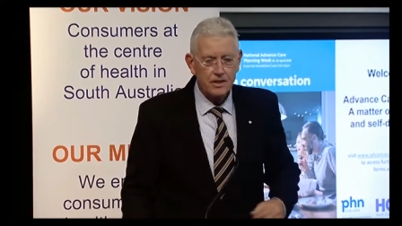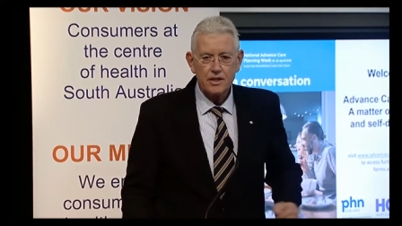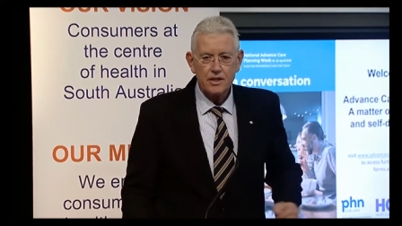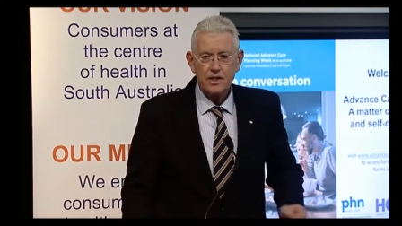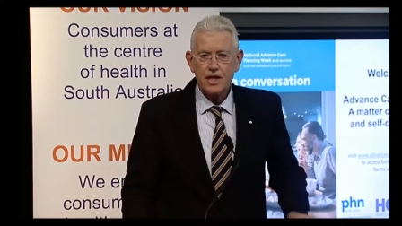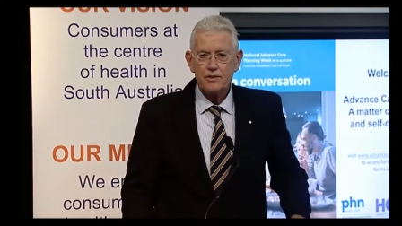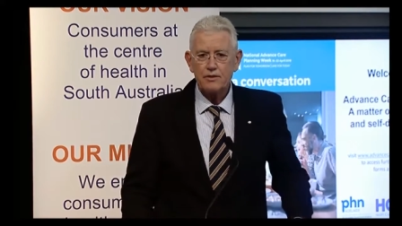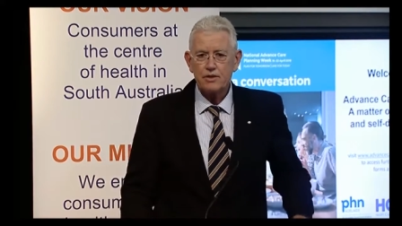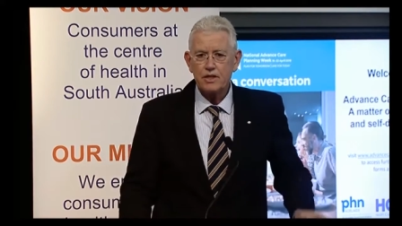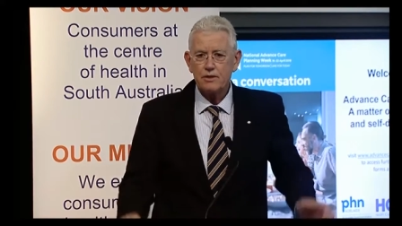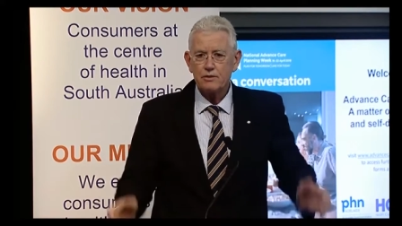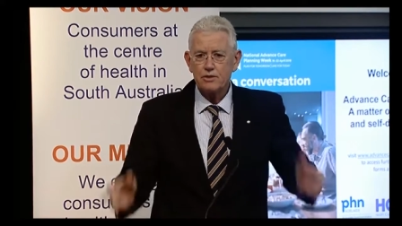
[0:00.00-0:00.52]

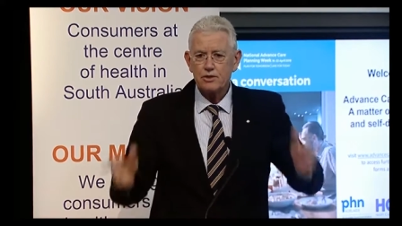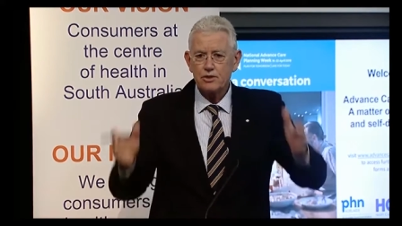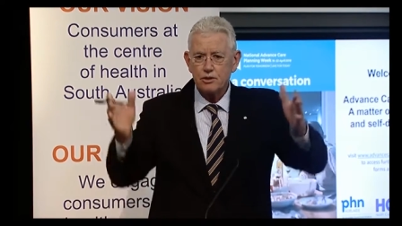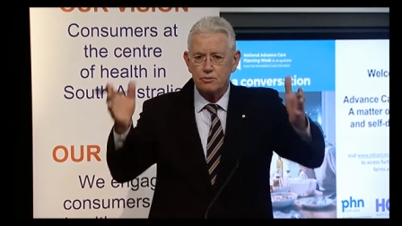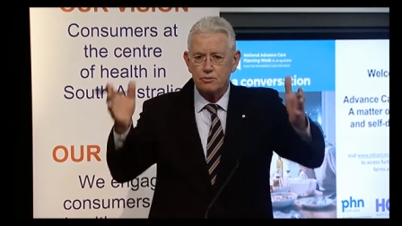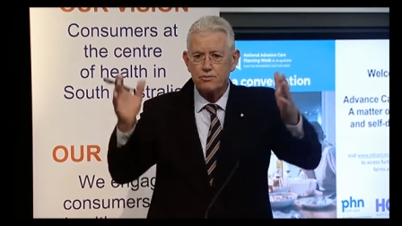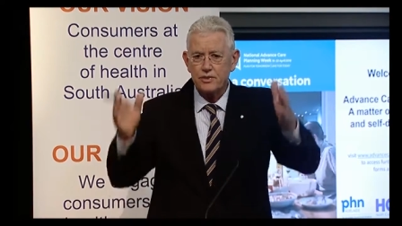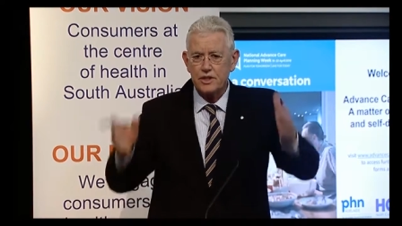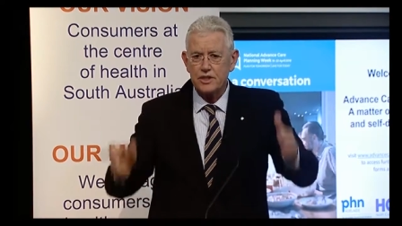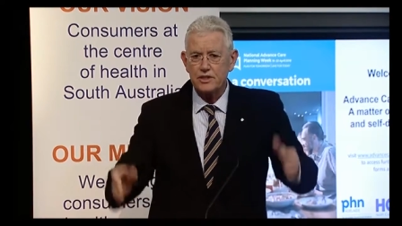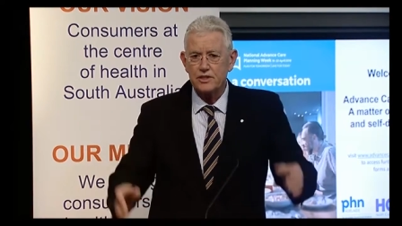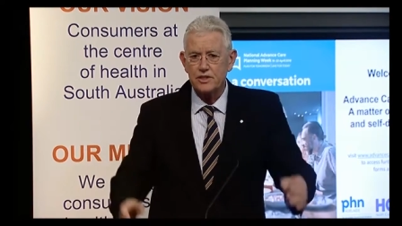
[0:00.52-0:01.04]
everything was all
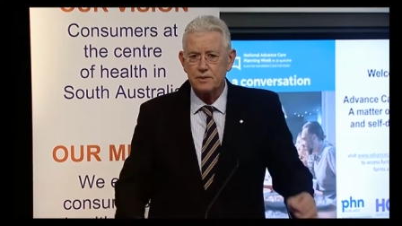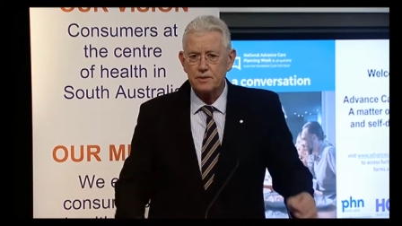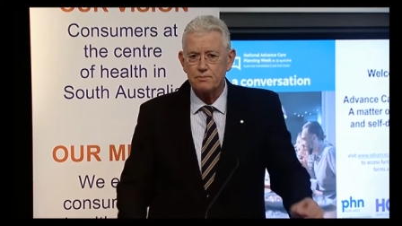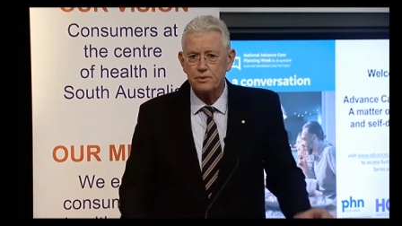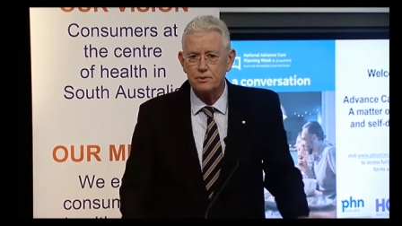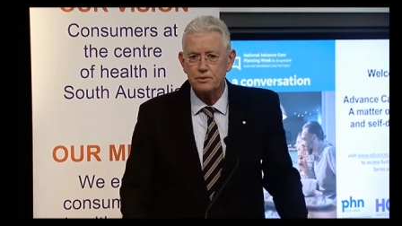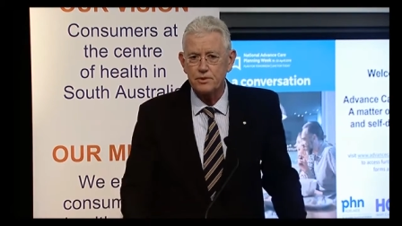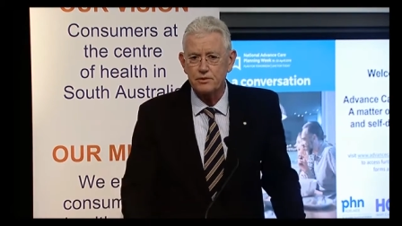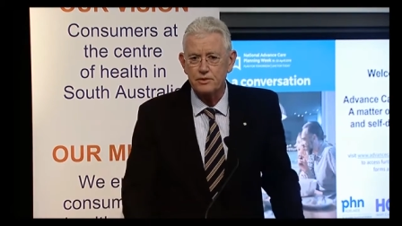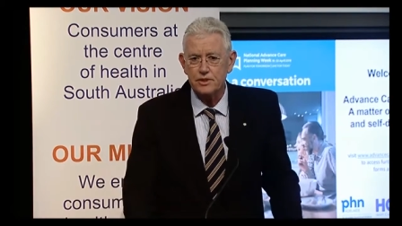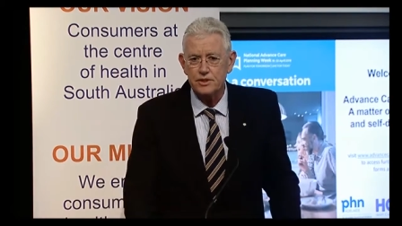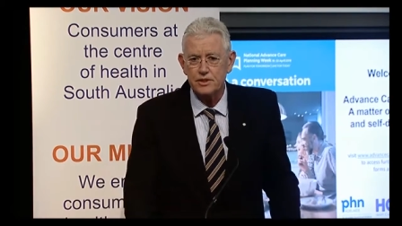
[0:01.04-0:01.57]
pretty simple
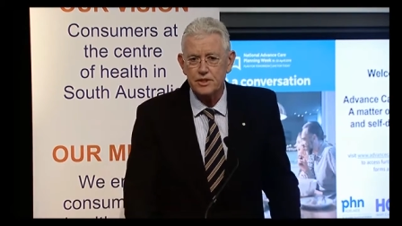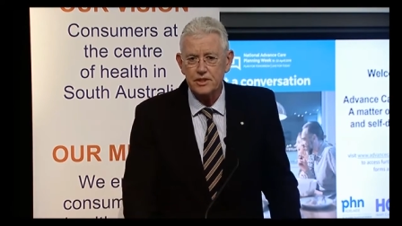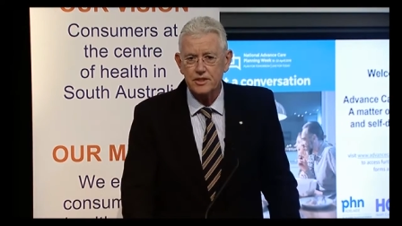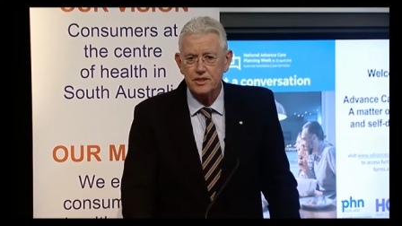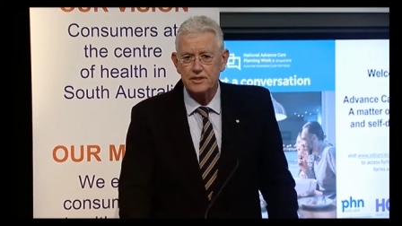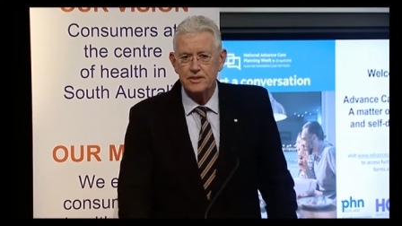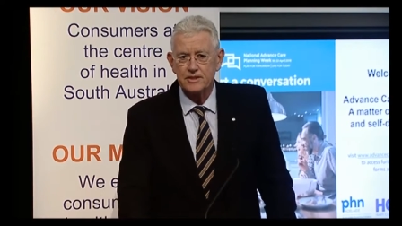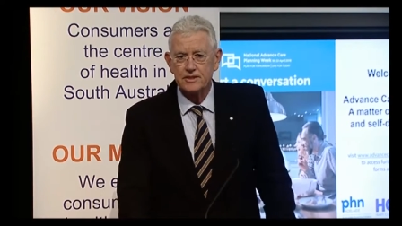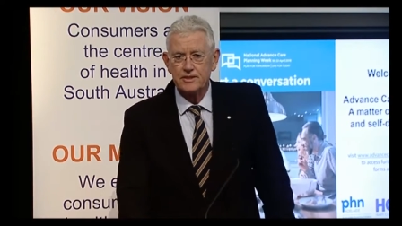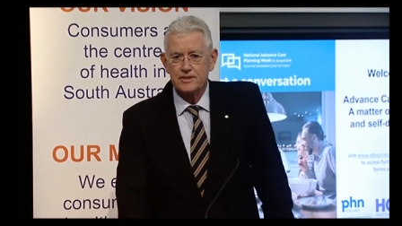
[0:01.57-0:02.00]
with Richie.